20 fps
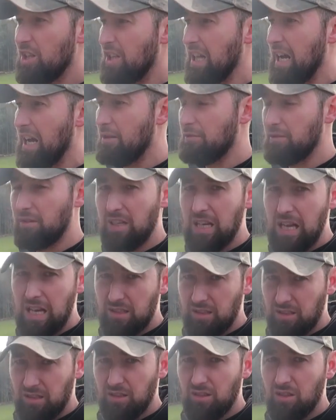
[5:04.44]
down
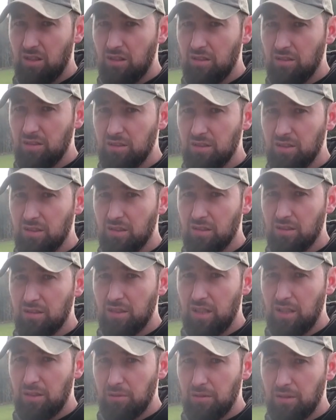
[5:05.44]
cats and dogs, so
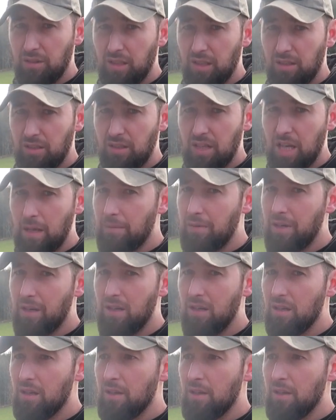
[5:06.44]
I couldn't get the camera,